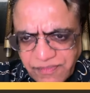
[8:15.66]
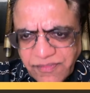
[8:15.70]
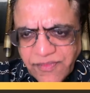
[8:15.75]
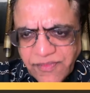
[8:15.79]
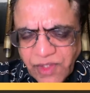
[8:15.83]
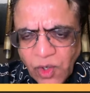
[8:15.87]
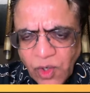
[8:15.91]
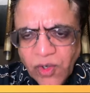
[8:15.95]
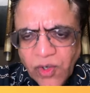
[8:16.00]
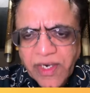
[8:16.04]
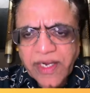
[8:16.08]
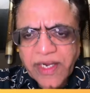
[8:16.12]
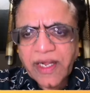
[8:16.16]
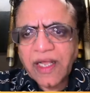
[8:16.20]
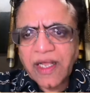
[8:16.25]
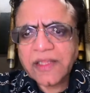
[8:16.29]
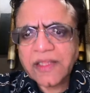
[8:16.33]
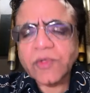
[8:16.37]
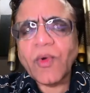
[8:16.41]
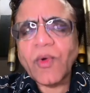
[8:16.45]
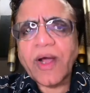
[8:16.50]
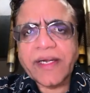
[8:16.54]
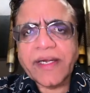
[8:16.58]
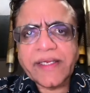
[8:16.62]
okay,
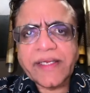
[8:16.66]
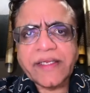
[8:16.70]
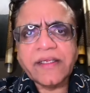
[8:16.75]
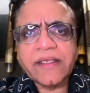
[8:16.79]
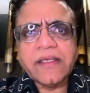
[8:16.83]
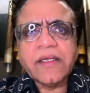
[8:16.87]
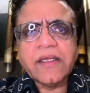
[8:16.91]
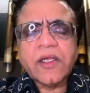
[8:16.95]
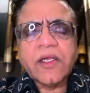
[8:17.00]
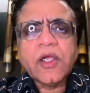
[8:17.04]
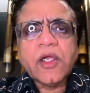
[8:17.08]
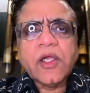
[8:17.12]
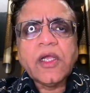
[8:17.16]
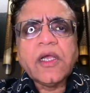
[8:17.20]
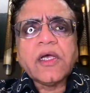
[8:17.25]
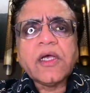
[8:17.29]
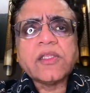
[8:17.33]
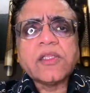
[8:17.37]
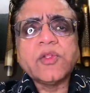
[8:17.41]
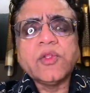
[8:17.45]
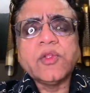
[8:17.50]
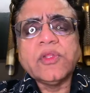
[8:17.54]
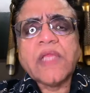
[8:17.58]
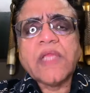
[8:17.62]
Haldwani.
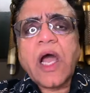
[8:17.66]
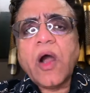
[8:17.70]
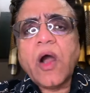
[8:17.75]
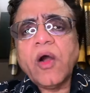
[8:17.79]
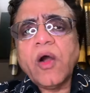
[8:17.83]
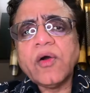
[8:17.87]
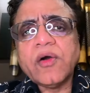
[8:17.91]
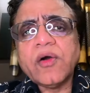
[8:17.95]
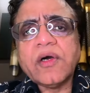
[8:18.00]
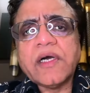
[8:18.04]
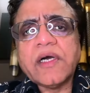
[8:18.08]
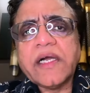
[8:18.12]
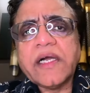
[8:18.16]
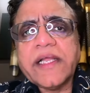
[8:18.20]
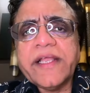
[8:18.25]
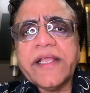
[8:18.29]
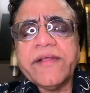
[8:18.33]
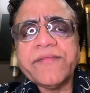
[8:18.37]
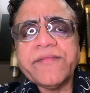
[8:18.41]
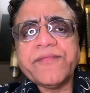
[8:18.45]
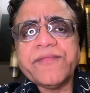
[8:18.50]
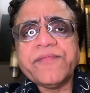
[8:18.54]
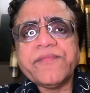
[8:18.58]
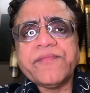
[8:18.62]
Now,
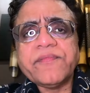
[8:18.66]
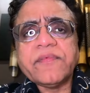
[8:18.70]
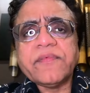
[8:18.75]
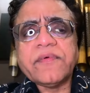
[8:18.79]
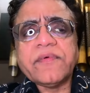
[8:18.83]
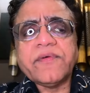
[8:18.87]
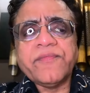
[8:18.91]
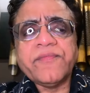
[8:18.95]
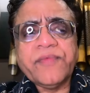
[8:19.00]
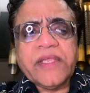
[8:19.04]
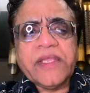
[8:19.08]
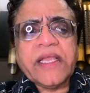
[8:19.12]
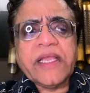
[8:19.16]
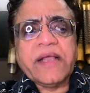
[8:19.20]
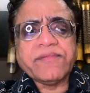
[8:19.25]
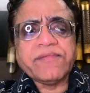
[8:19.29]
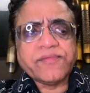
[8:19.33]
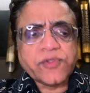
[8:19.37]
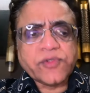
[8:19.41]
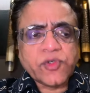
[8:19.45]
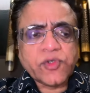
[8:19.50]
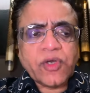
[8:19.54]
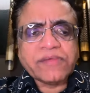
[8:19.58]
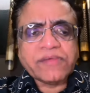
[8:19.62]
if
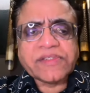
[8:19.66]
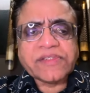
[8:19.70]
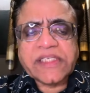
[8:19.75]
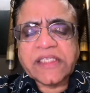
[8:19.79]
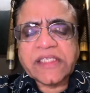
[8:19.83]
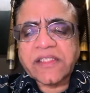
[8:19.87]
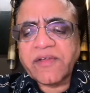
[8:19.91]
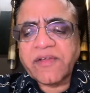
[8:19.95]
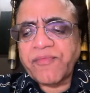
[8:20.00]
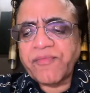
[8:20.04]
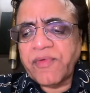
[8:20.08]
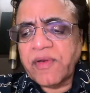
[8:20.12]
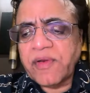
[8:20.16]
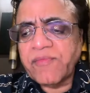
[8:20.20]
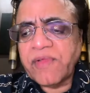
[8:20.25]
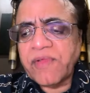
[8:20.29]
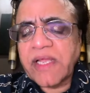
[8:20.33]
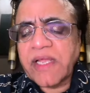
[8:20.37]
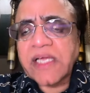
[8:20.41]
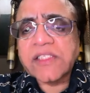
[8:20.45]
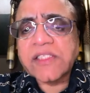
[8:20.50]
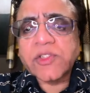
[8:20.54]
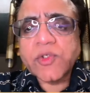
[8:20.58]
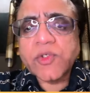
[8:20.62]
you have seen the film, we
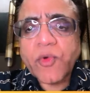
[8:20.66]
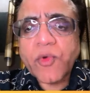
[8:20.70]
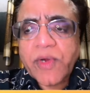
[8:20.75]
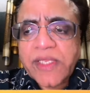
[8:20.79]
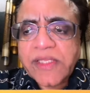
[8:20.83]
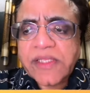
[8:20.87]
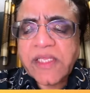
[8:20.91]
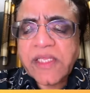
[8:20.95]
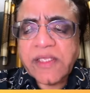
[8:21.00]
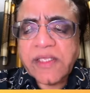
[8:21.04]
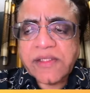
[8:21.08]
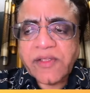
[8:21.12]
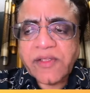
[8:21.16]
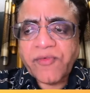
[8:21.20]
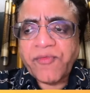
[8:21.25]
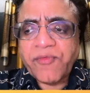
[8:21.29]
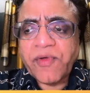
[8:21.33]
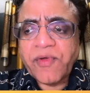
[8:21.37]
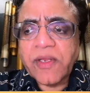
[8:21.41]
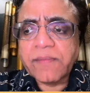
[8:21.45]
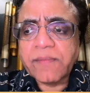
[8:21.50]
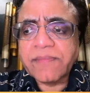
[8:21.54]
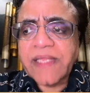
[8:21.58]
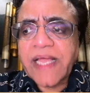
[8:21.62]
are showing in the
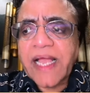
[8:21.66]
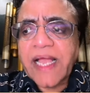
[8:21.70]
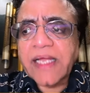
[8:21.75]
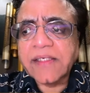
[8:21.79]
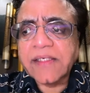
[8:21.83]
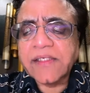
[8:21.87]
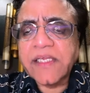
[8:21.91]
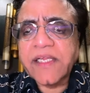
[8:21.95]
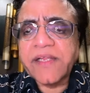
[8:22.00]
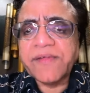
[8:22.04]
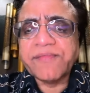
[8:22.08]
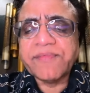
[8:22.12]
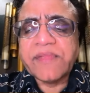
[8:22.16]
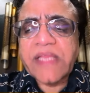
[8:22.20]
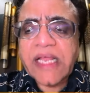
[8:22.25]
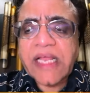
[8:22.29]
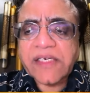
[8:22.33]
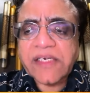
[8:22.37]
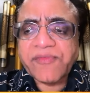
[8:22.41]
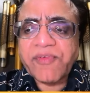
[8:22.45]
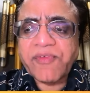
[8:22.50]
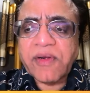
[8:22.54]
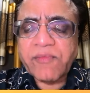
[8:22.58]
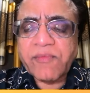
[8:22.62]
film that if
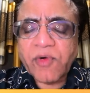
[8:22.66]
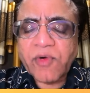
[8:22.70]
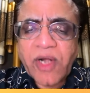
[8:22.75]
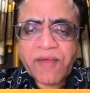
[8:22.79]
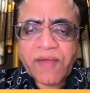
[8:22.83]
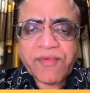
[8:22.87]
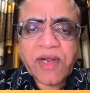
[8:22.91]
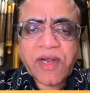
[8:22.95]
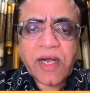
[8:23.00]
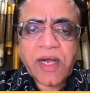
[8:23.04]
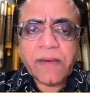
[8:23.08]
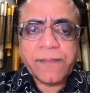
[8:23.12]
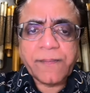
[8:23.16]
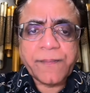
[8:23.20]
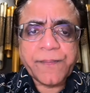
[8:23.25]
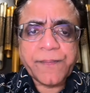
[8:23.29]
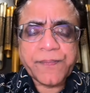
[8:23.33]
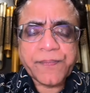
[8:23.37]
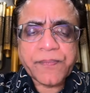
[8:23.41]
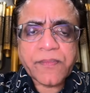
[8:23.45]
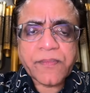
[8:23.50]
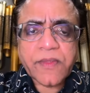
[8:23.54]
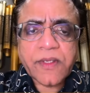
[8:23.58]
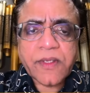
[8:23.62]
that film would have come,
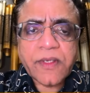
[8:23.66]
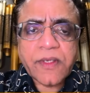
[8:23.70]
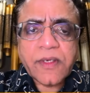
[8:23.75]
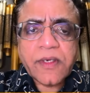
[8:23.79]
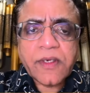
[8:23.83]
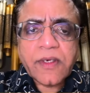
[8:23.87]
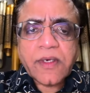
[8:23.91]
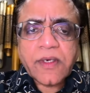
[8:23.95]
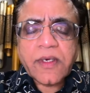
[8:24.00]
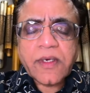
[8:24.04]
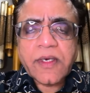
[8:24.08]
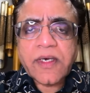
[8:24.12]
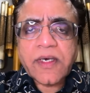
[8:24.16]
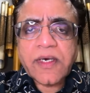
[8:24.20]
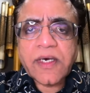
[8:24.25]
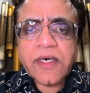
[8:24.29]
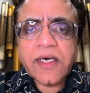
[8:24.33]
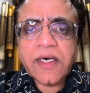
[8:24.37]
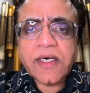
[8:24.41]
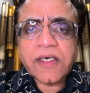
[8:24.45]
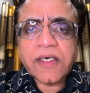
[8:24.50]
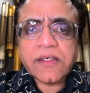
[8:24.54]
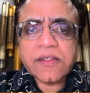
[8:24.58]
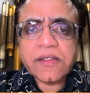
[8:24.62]

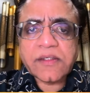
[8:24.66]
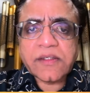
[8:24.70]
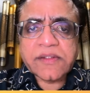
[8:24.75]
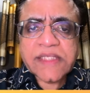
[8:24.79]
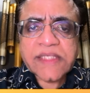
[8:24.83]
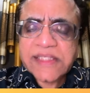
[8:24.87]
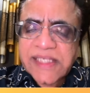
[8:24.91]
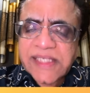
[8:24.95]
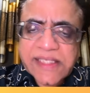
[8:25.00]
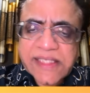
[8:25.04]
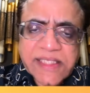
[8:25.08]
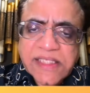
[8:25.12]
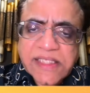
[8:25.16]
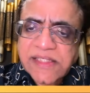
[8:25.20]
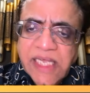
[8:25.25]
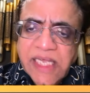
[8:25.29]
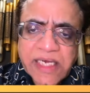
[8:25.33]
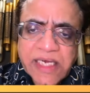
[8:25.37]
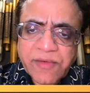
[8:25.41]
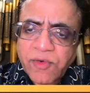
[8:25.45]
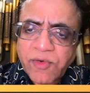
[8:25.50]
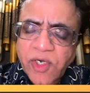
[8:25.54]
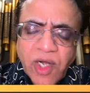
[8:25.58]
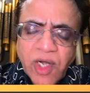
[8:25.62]
the Sandesh
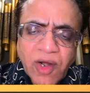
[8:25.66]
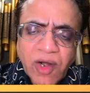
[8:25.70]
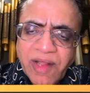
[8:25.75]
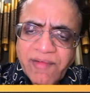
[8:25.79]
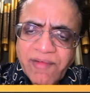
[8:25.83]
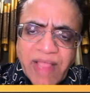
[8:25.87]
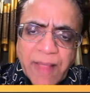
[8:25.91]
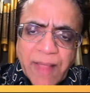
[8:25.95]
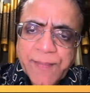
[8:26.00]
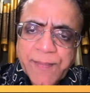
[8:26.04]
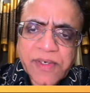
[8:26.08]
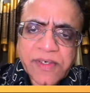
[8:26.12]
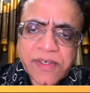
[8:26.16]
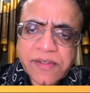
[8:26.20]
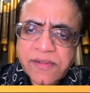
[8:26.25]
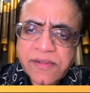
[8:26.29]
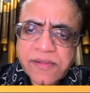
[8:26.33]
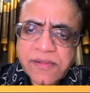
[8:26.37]
Khali would not have happened